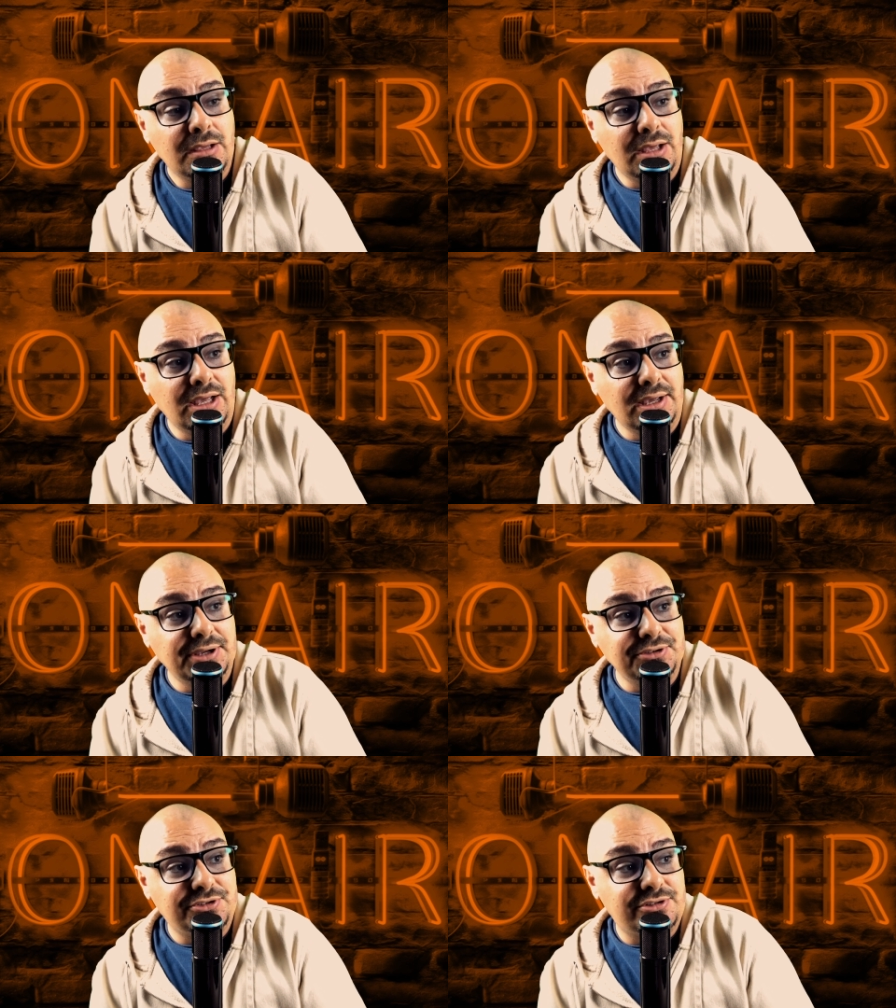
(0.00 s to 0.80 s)

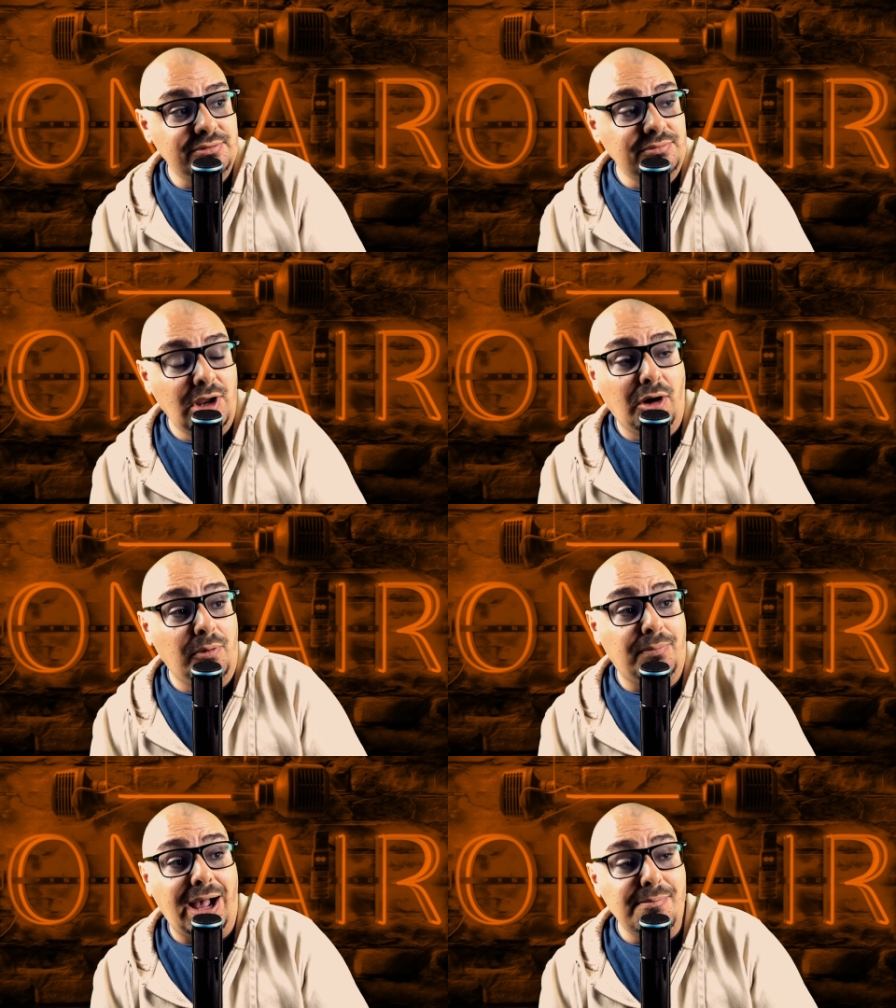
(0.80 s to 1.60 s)
is
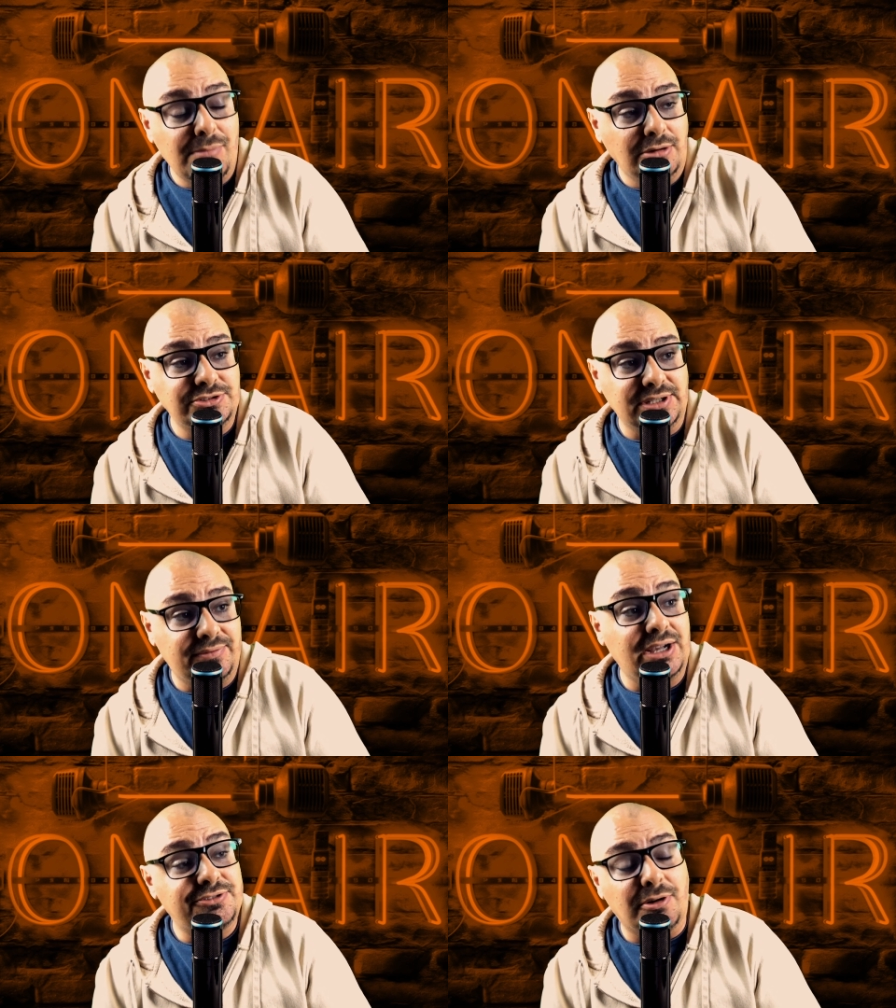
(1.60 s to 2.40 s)
known by most of
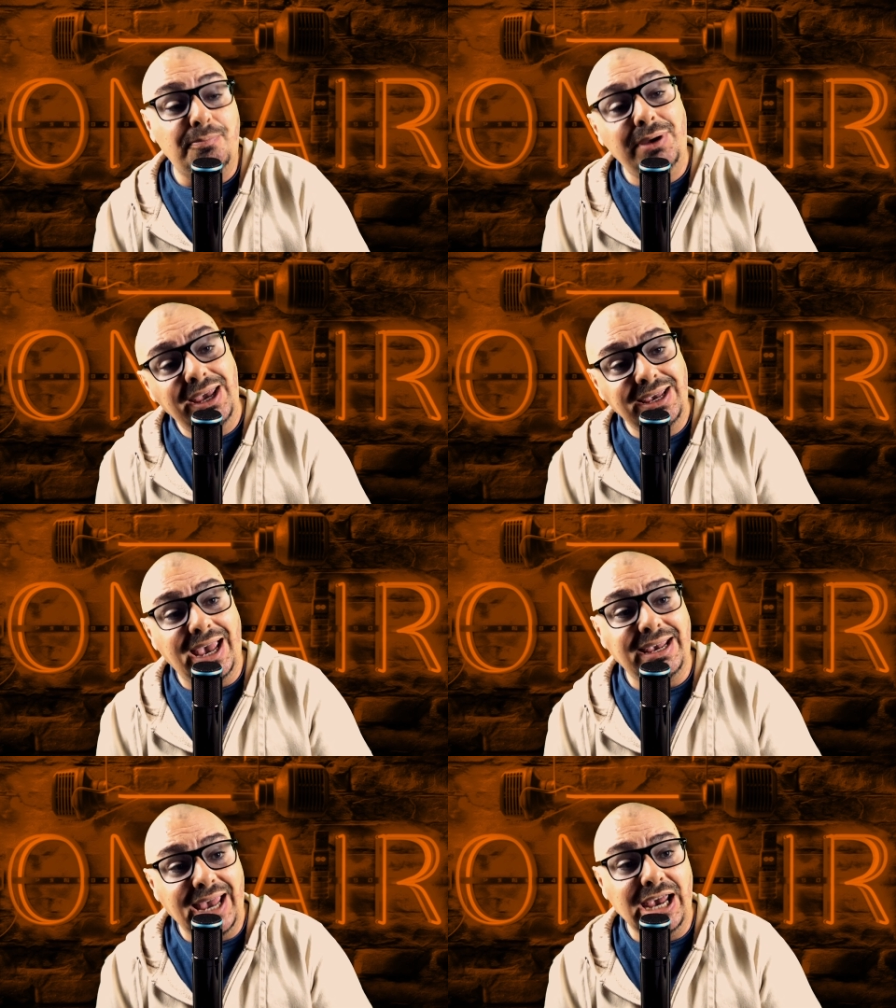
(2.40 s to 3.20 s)
us for being
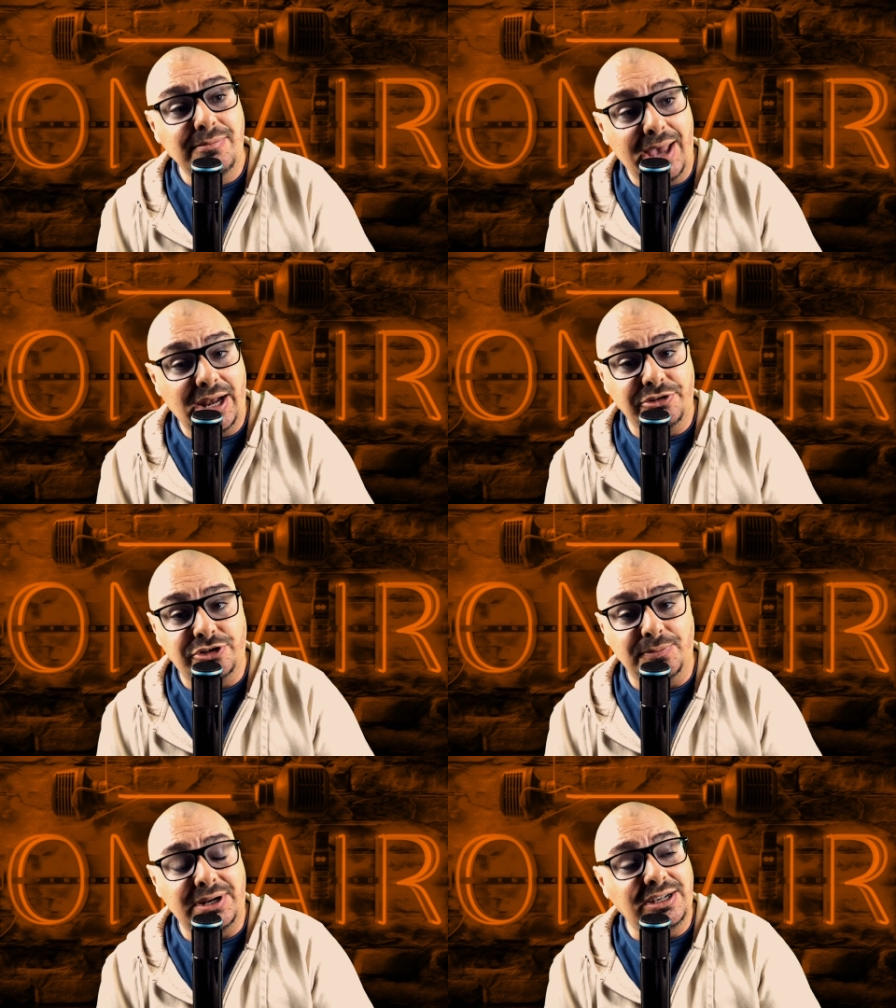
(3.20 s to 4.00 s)
a game
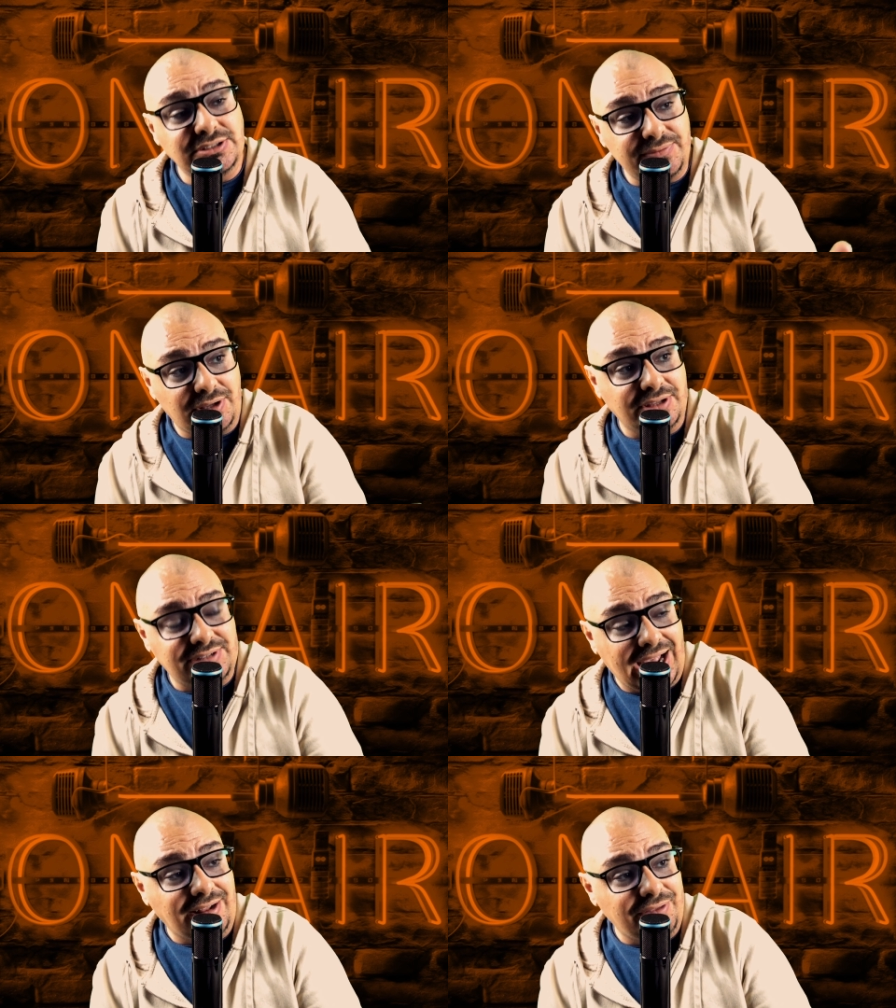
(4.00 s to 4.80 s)
manager because of all the
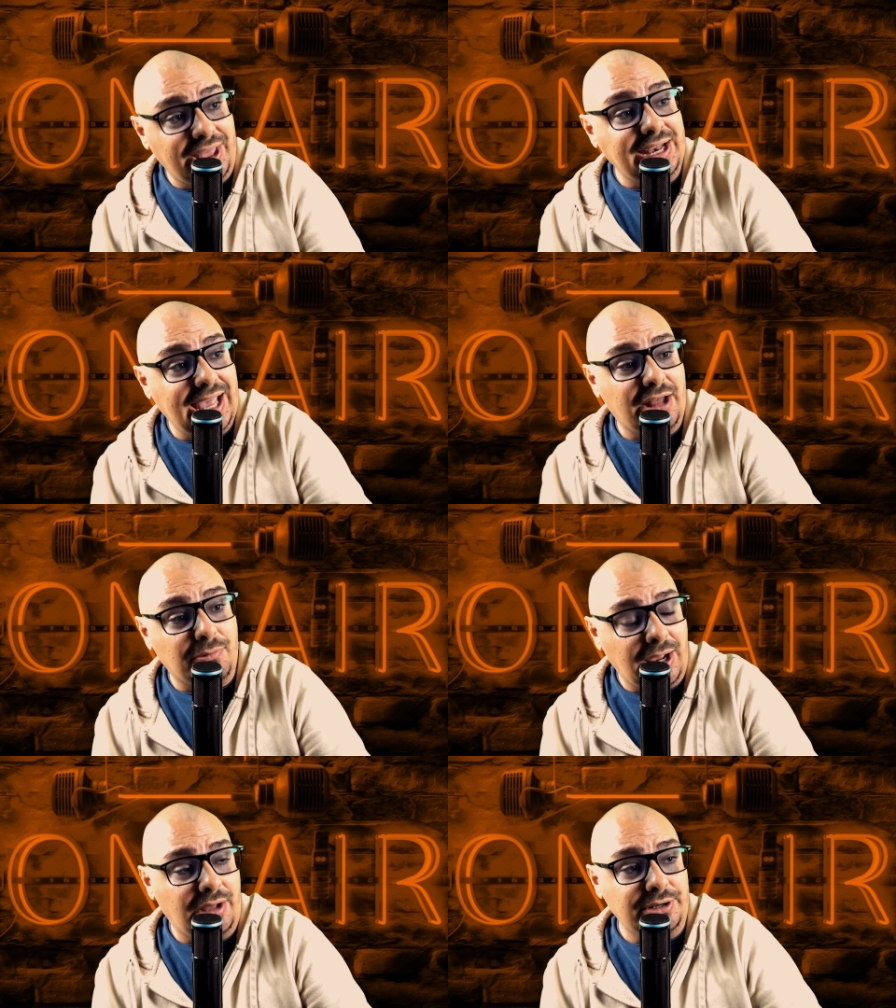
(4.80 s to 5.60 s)
talent that he had
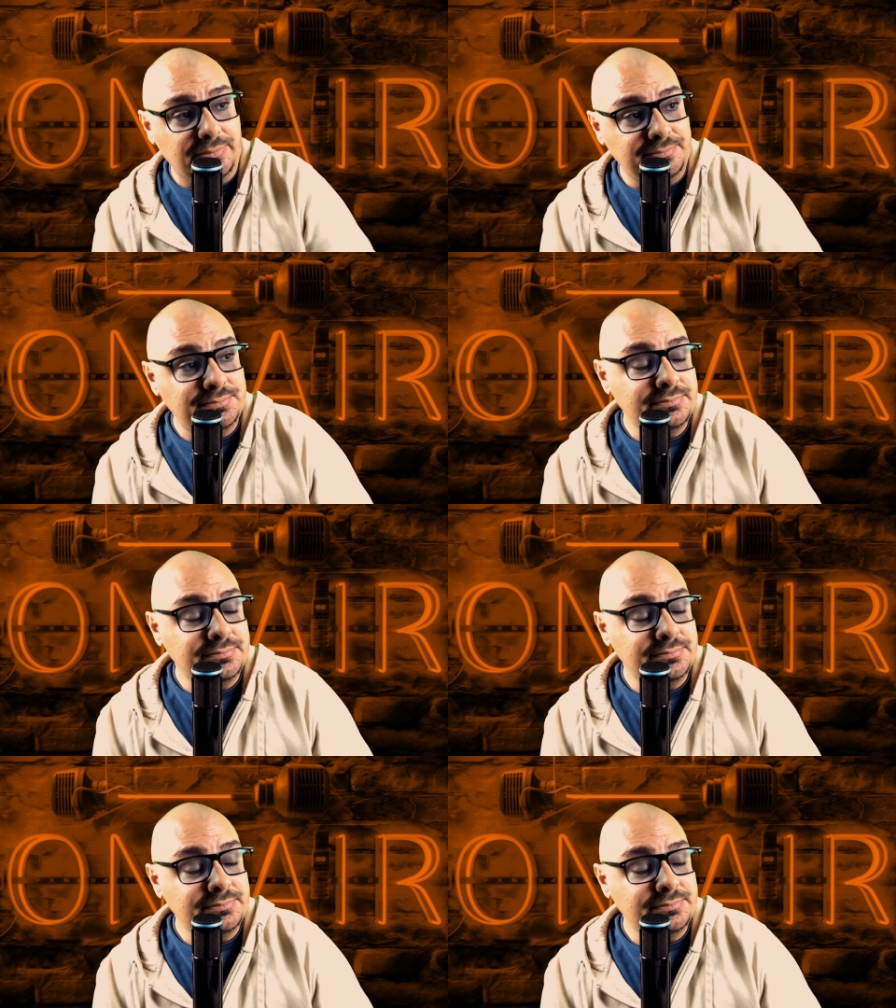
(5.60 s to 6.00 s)
around him.